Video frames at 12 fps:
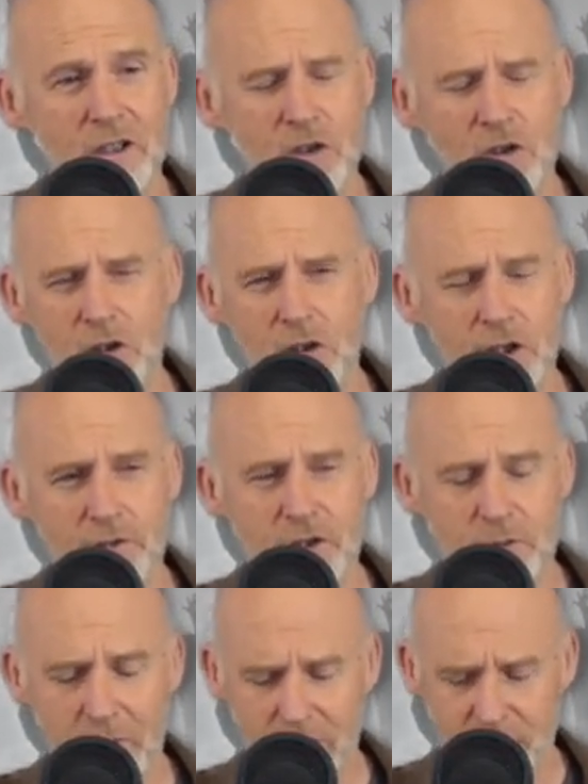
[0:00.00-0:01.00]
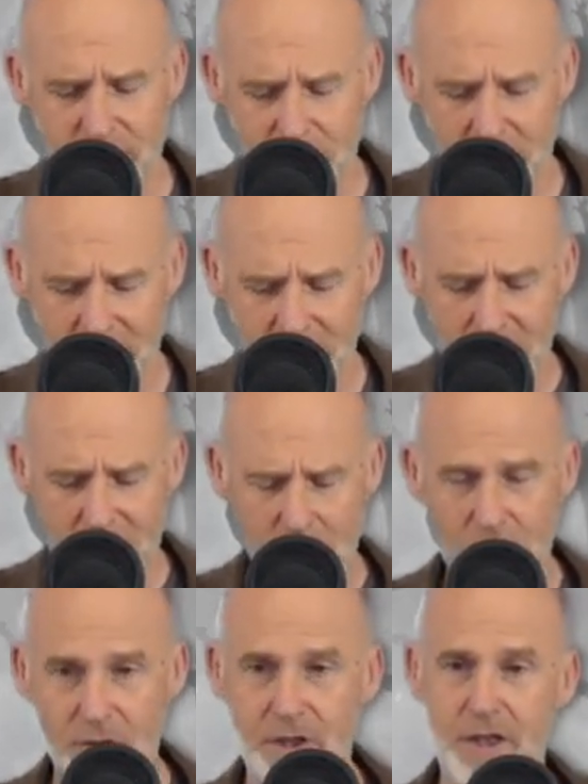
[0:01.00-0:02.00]
Your love has melted me.
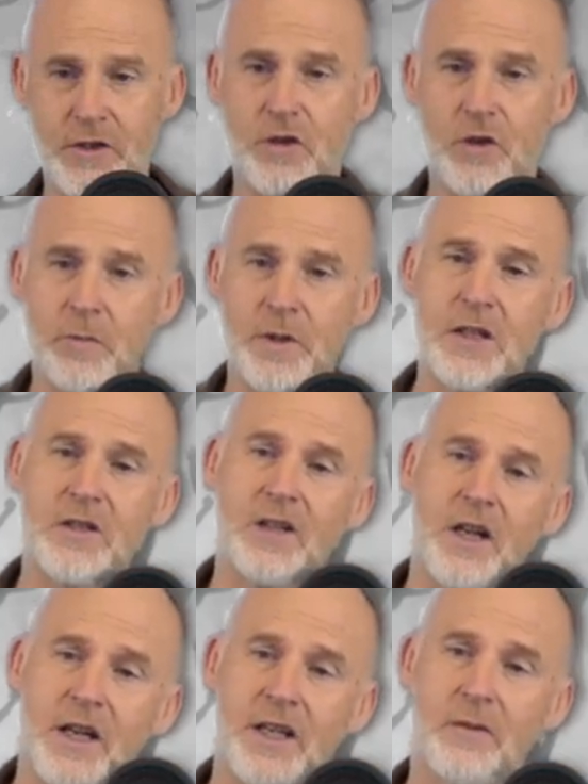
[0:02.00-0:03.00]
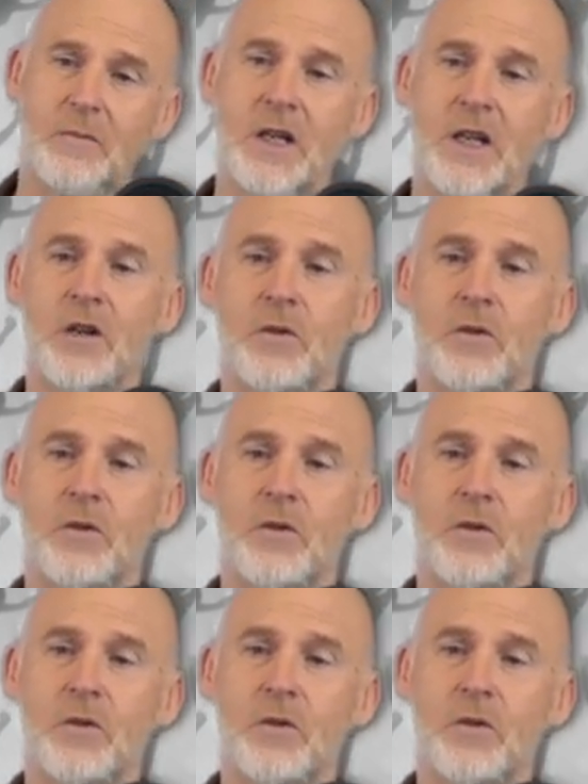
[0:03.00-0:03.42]
But there's coming a time